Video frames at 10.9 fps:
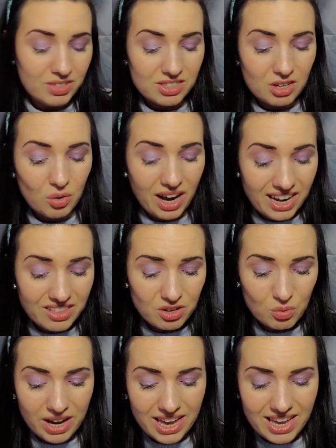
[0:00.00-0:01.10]
So either
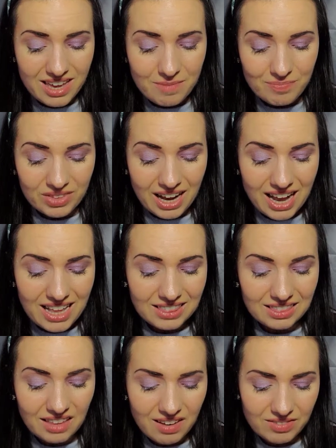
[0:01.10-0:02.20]
way, I
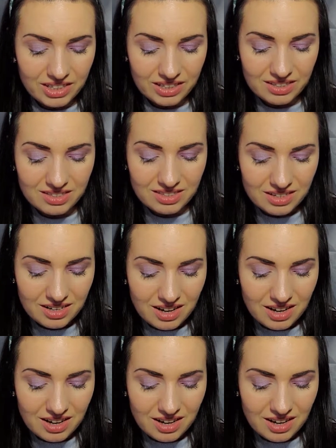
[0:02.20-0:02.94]
love this.